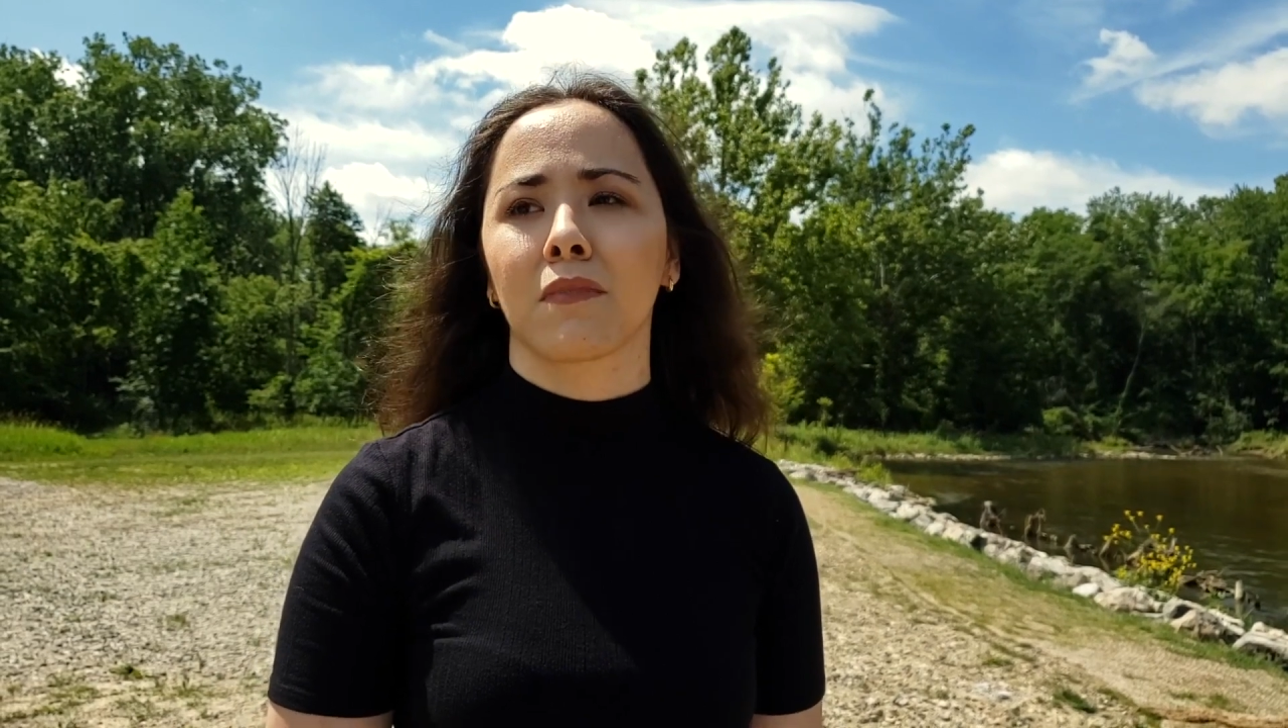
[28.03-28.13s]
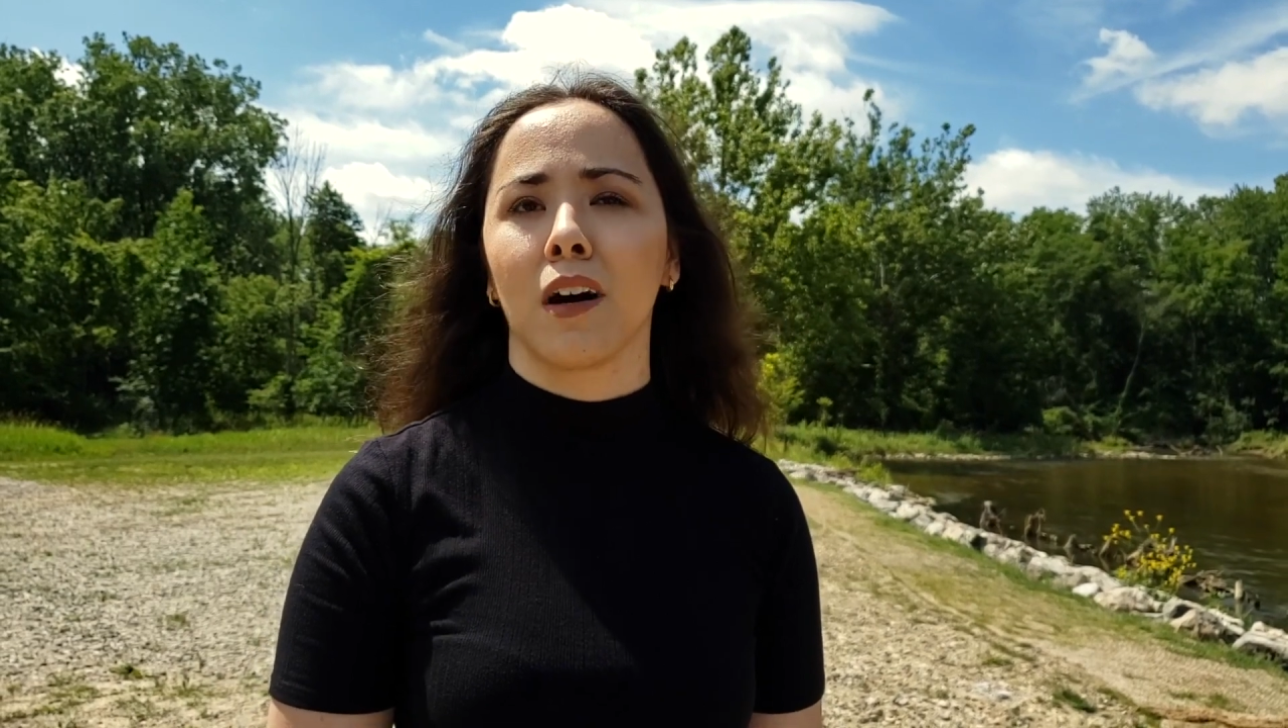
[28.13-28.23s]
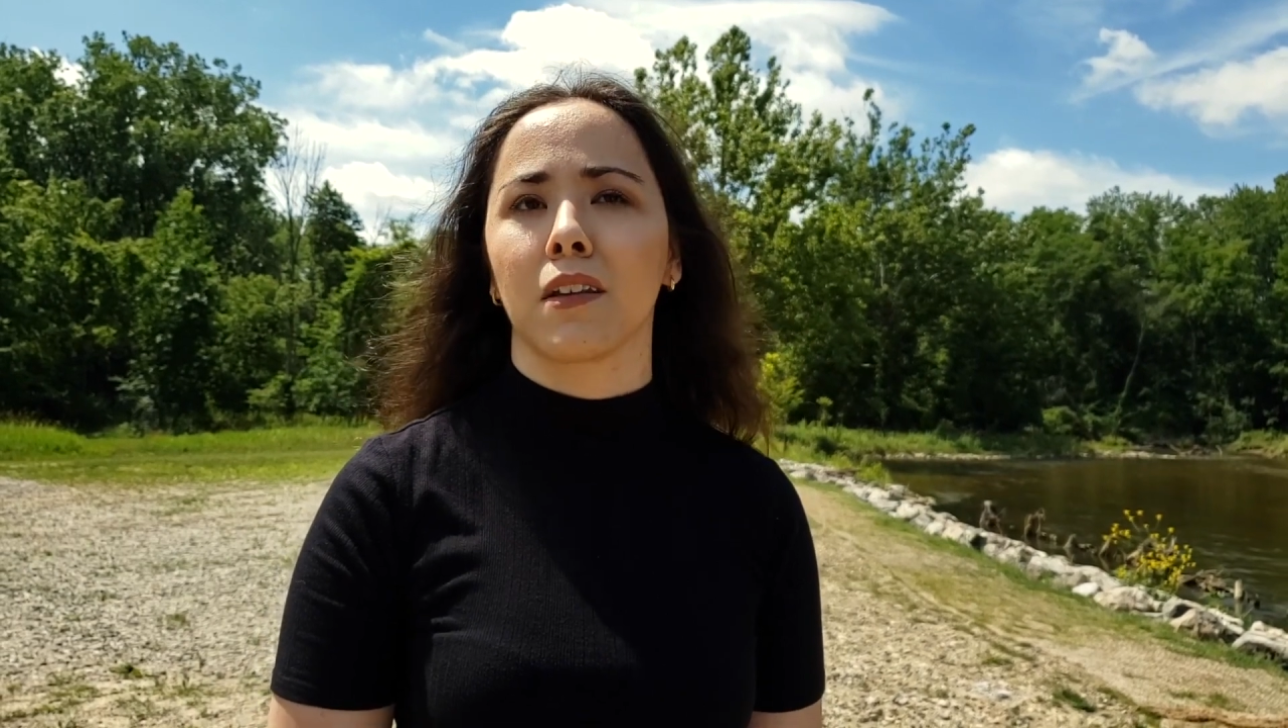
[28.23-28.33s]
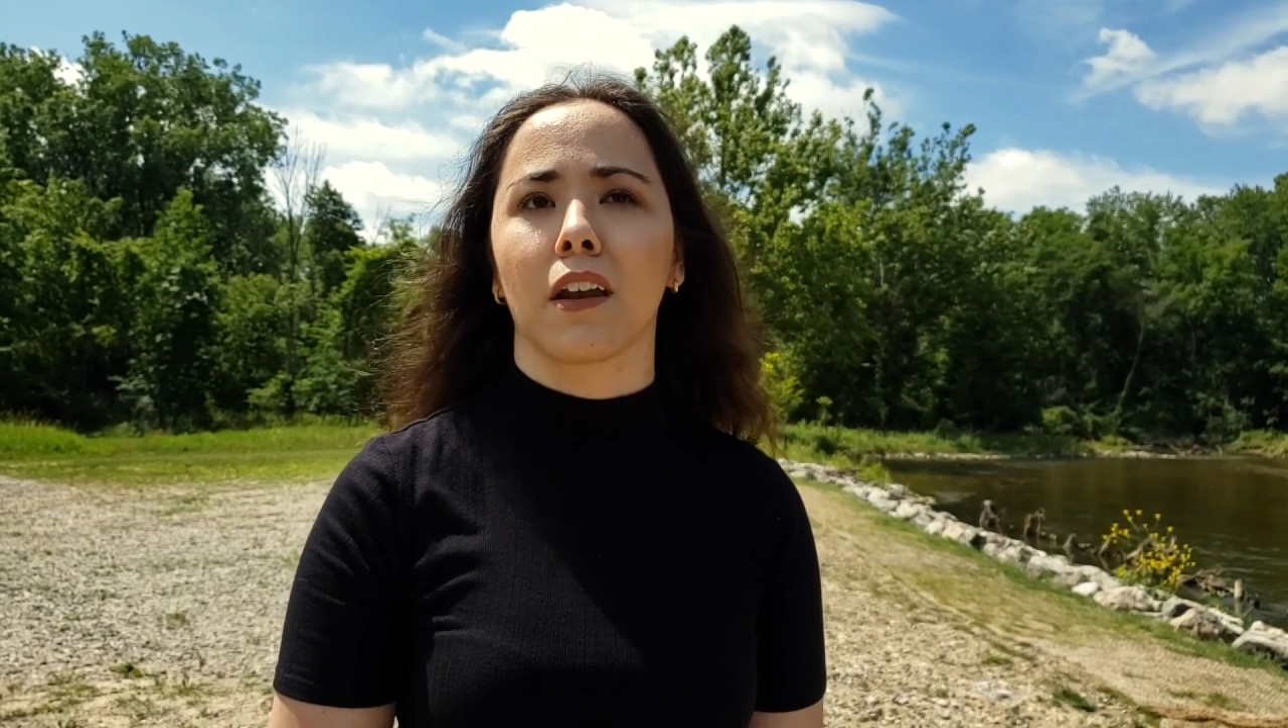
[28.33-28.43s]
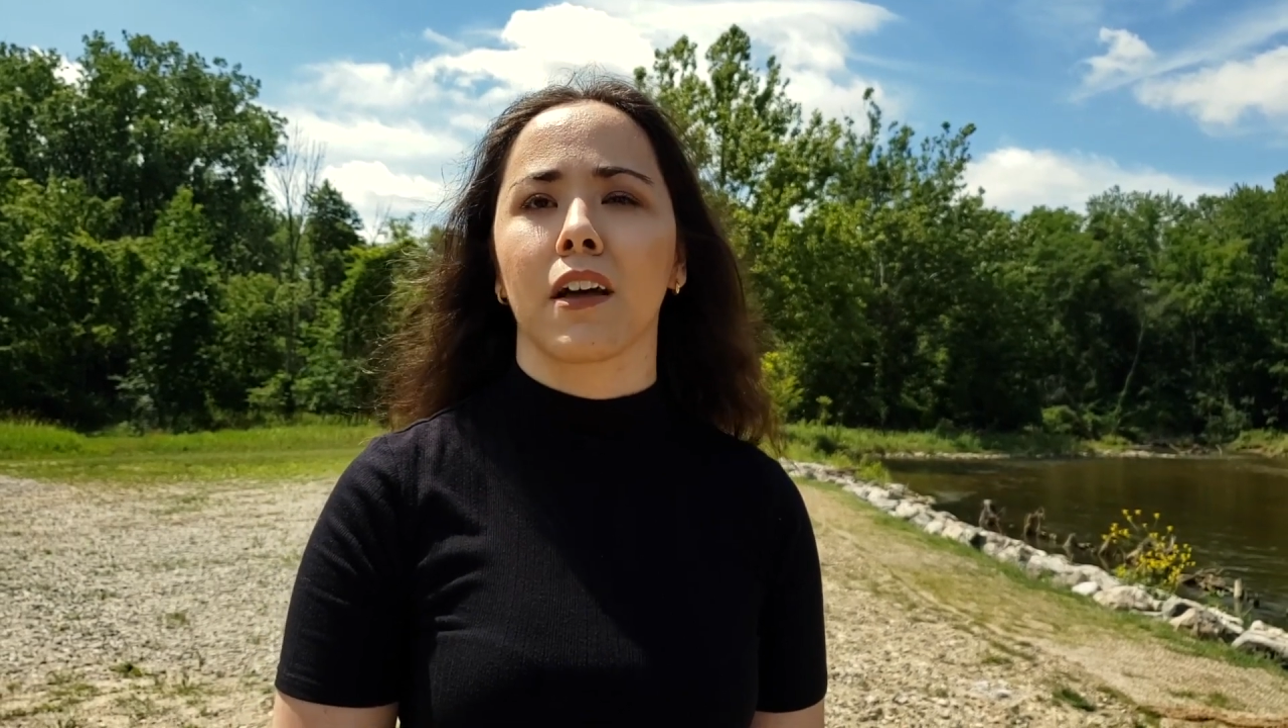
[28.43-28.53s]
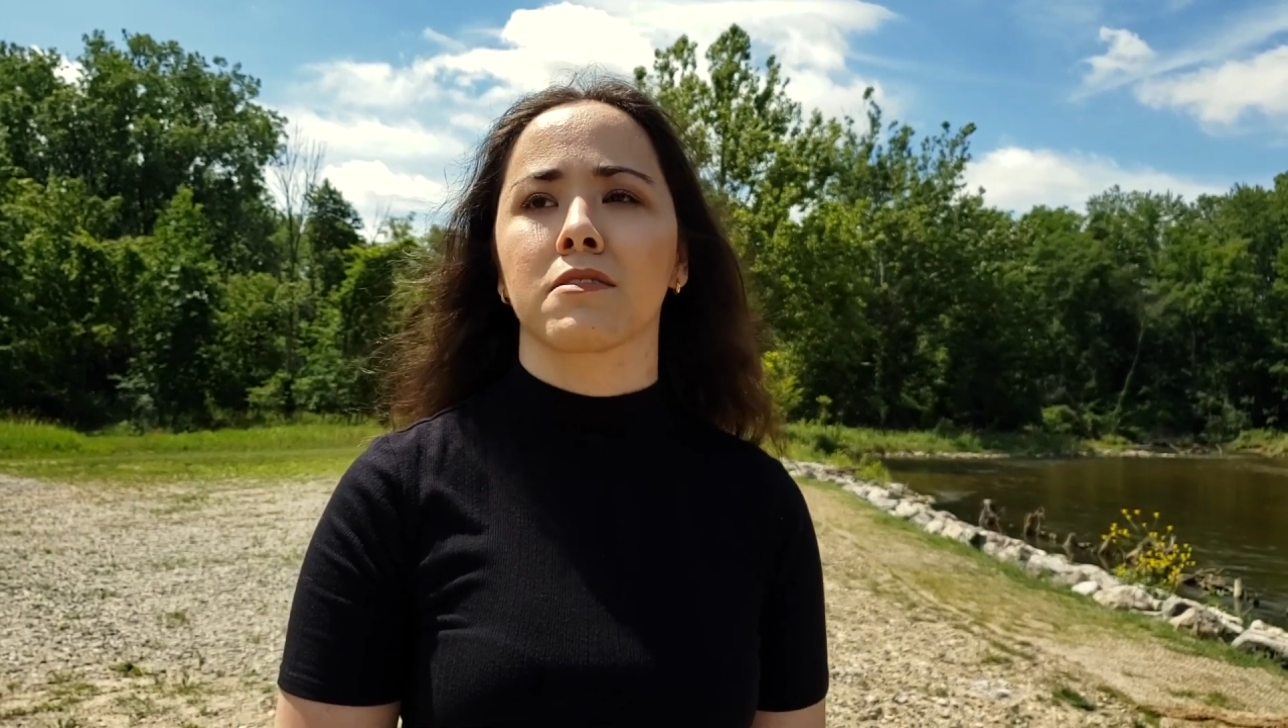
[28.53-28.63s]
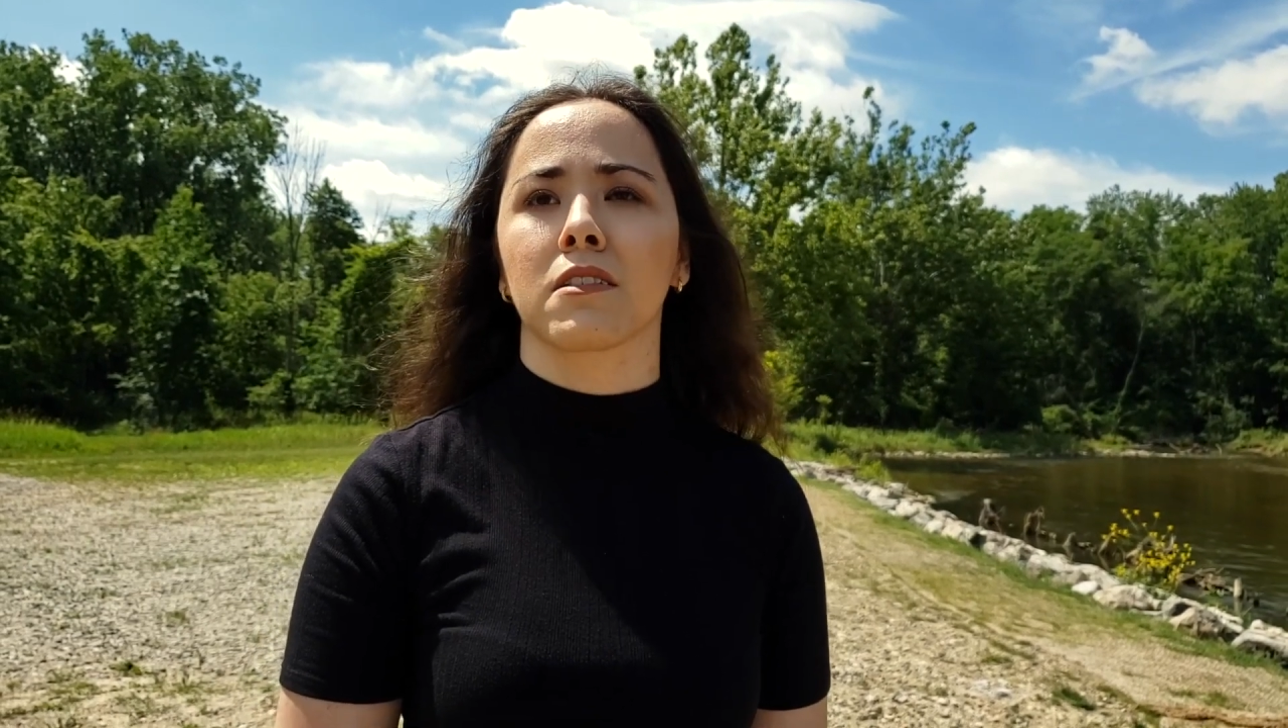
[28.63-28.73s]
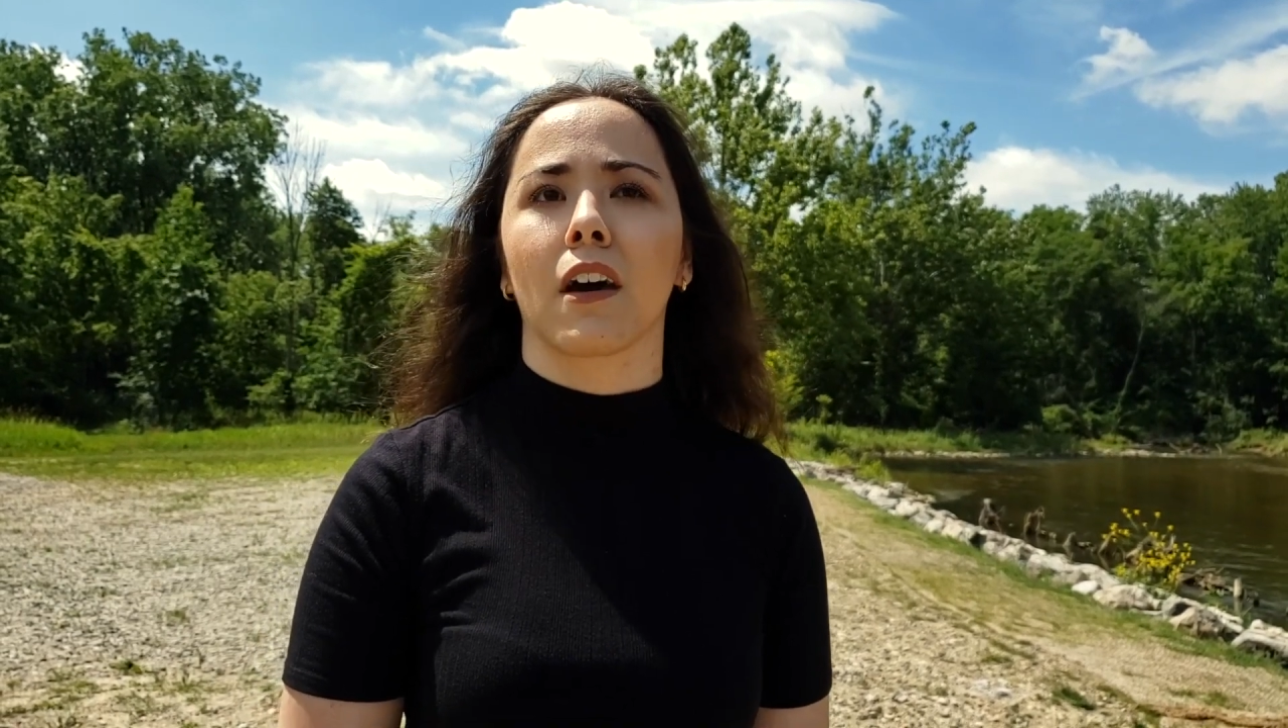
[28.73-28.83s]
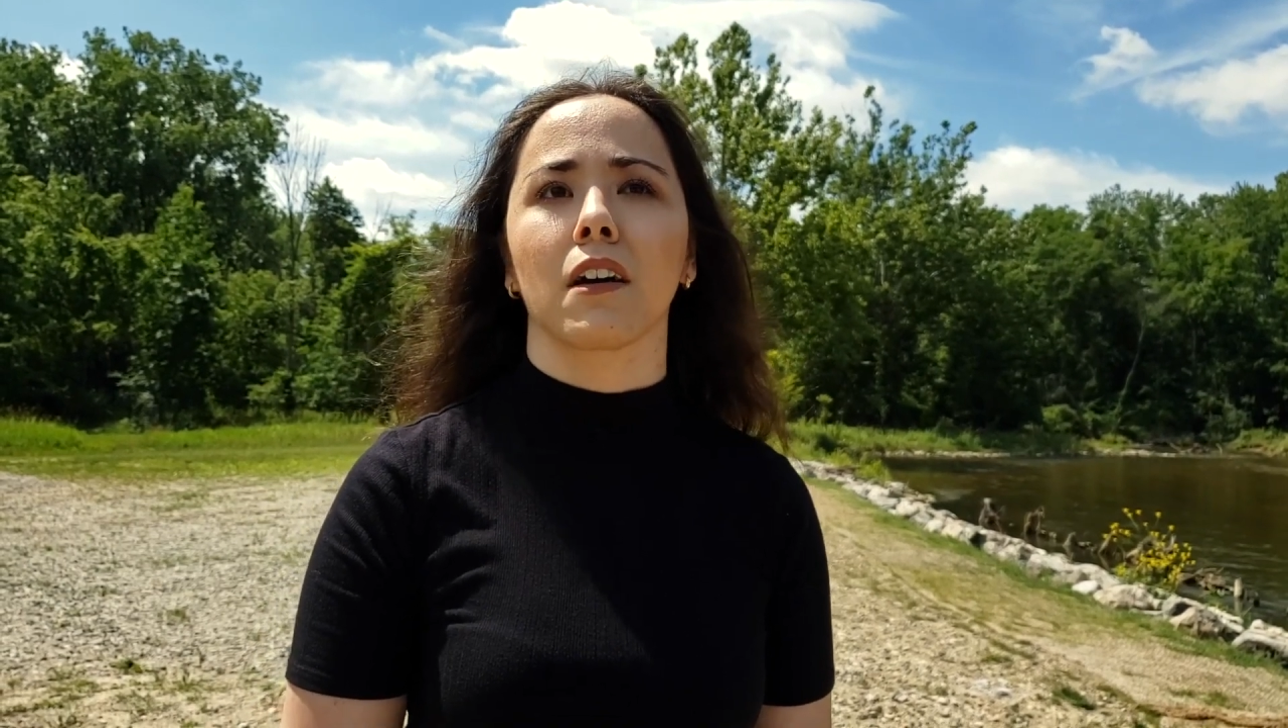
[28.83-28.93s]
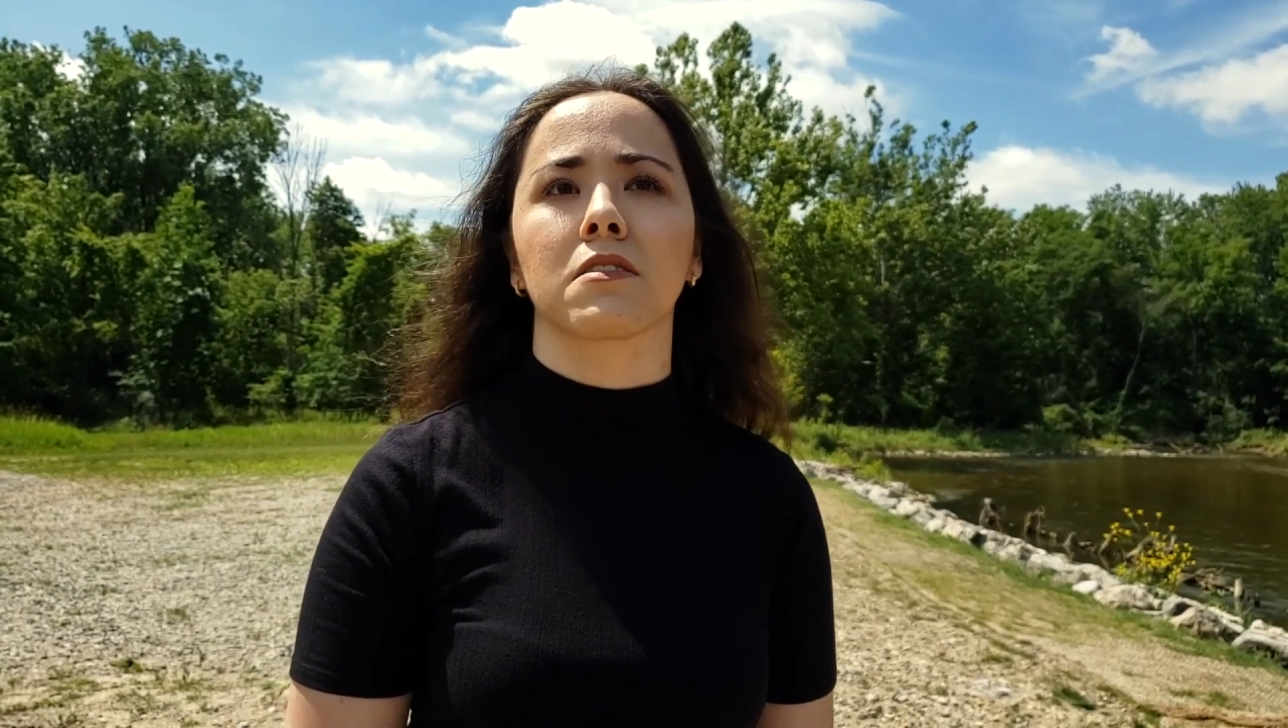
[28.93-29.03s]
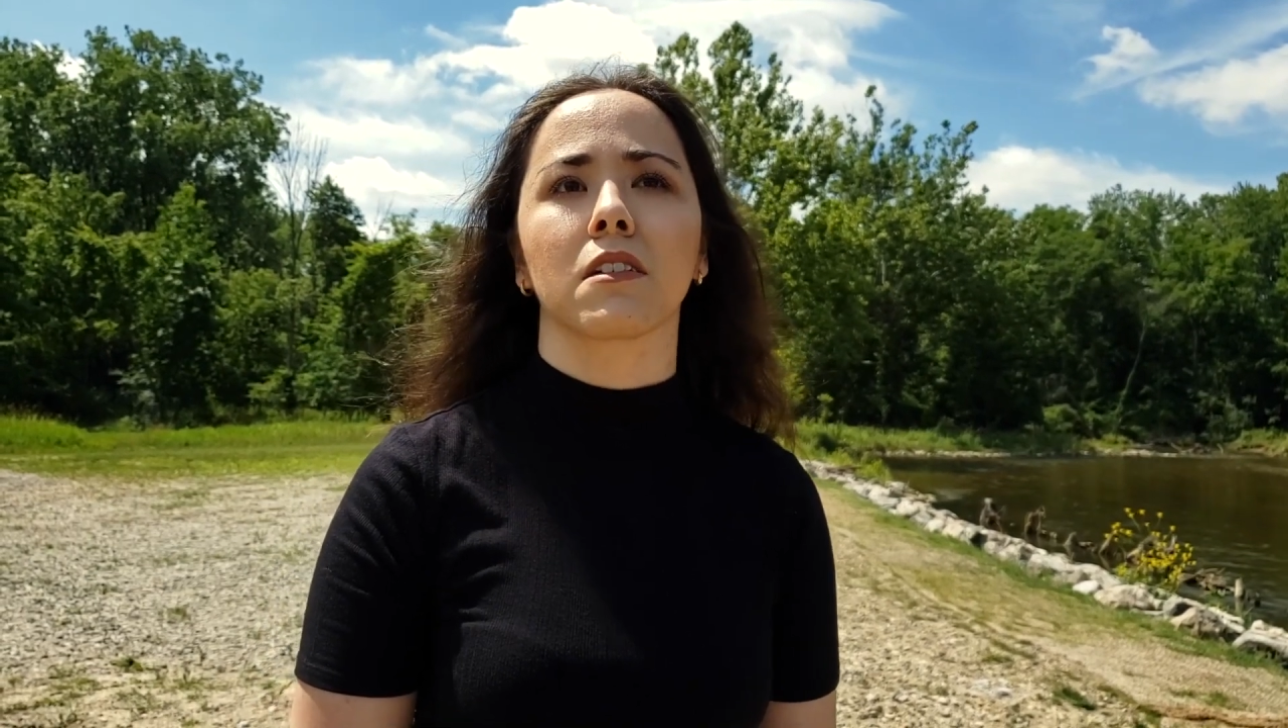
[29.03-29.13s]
I'll not answer that.